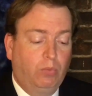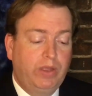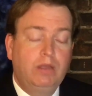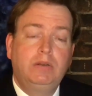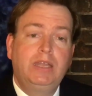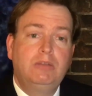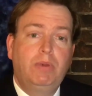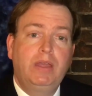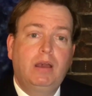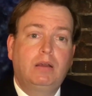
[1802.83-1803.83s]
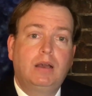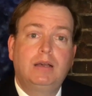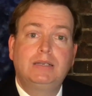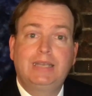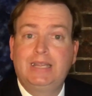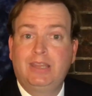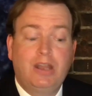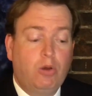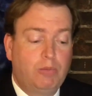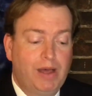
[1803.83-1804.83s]
that we need to be in the
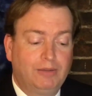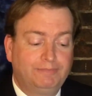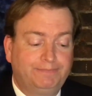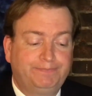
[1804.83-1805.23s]
know about?